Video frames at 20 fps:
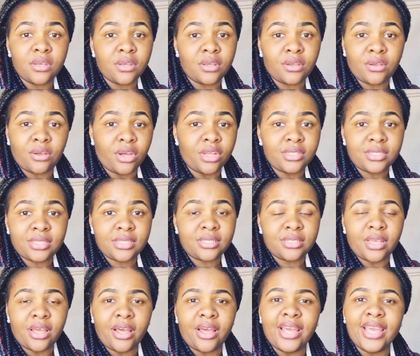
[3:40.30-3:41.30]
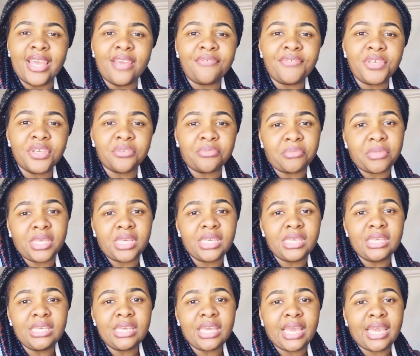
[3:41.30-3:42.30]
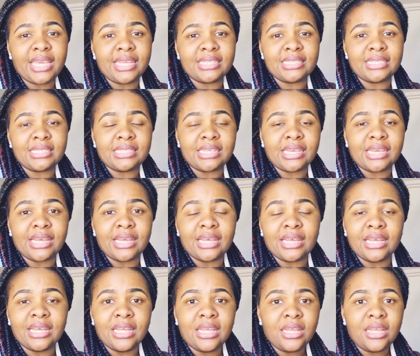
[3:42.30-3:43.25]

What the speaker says: got heavy on me, and I